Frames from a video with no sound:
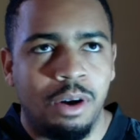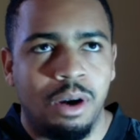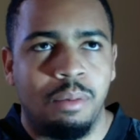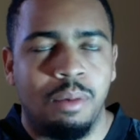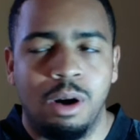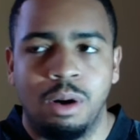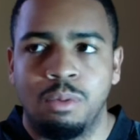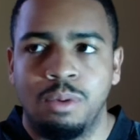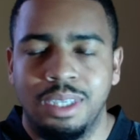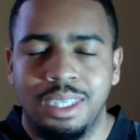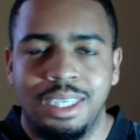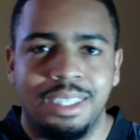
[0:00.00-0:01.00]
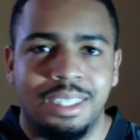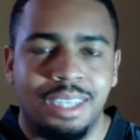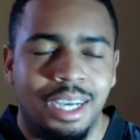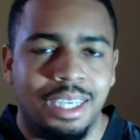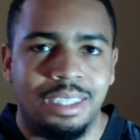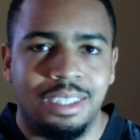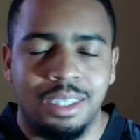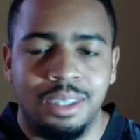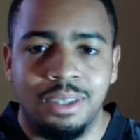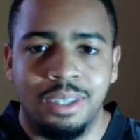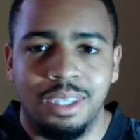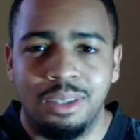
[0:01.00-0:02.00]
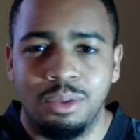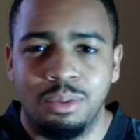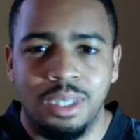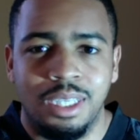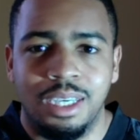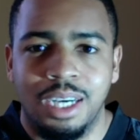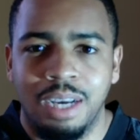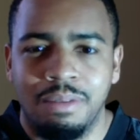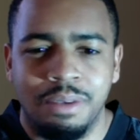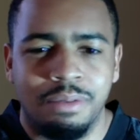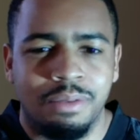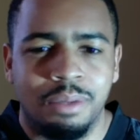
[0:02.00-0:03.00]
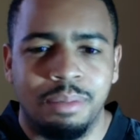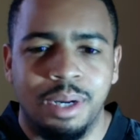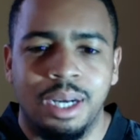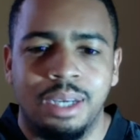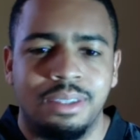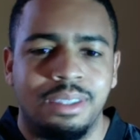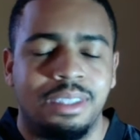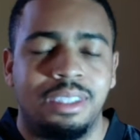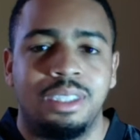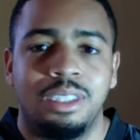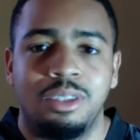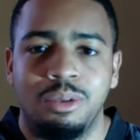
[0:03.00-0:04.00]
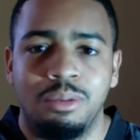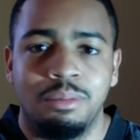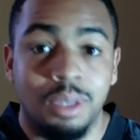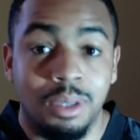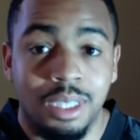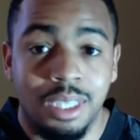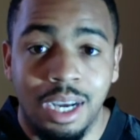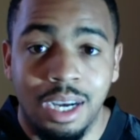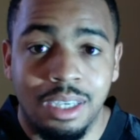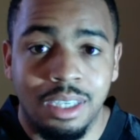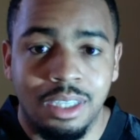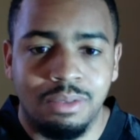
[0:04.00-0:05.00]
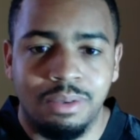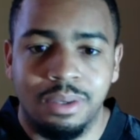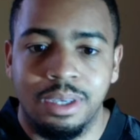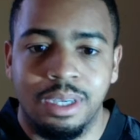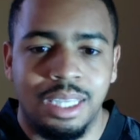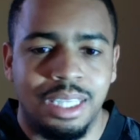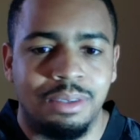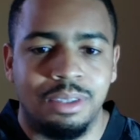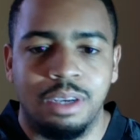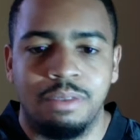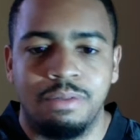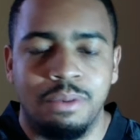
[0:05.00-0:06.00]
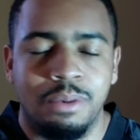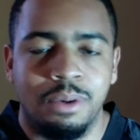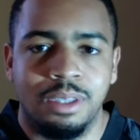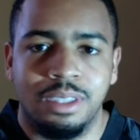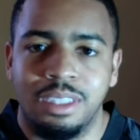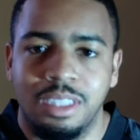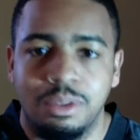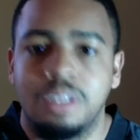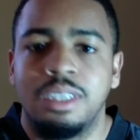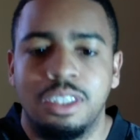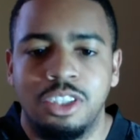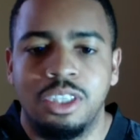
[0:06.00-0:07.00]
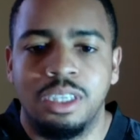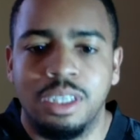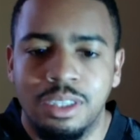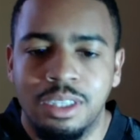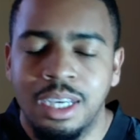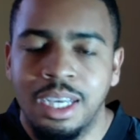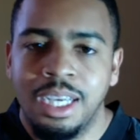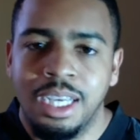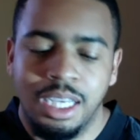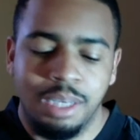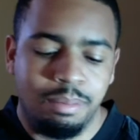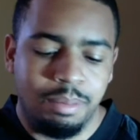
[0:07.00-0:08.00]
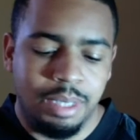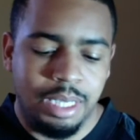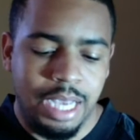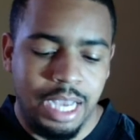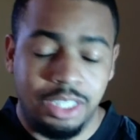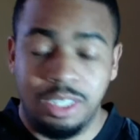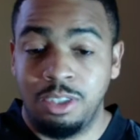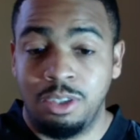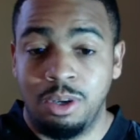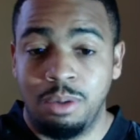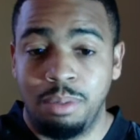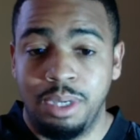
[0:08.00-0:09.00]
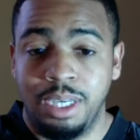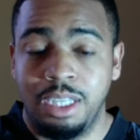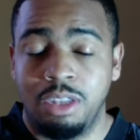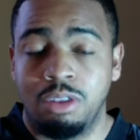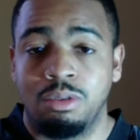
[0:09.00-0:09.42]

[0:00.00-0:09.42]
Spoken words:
LaMarr Woodley, he signed a deal in 2011 for about $62 million for, I think it was 6 years. He actually played